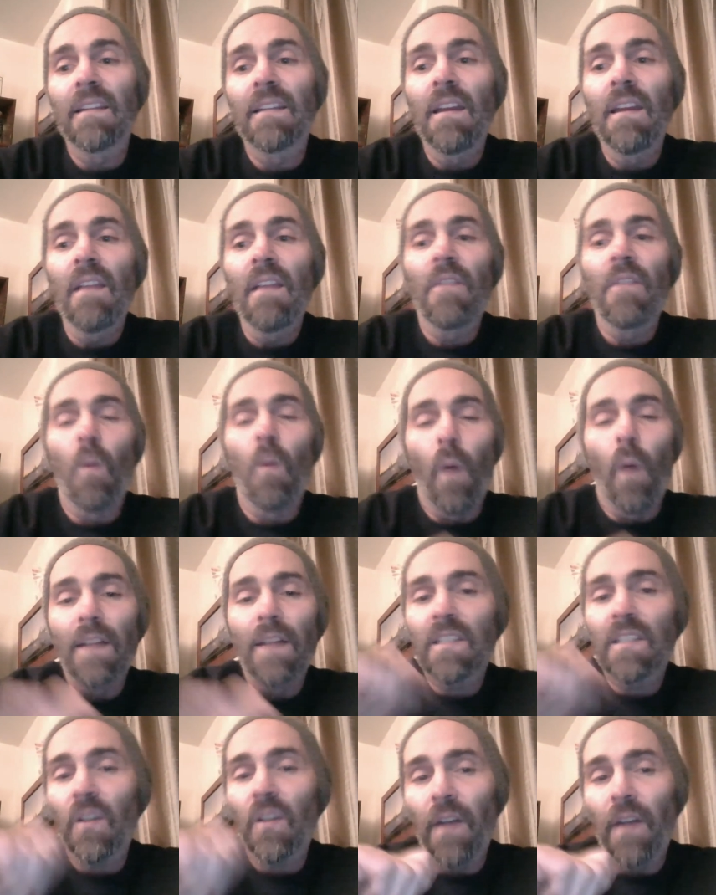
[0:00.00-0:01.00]
And
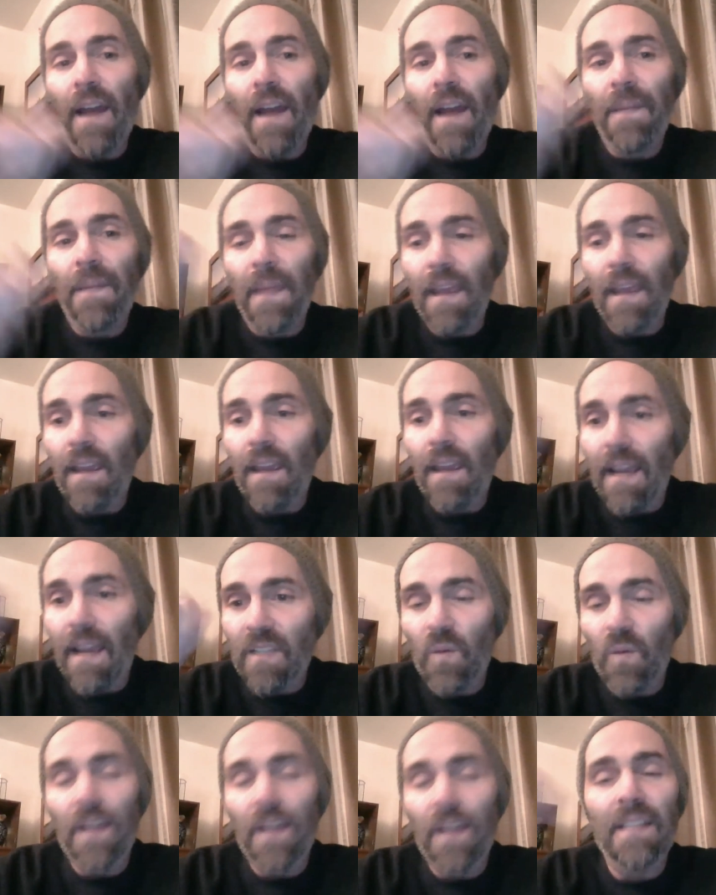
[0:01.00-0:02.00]
the ones who are out there,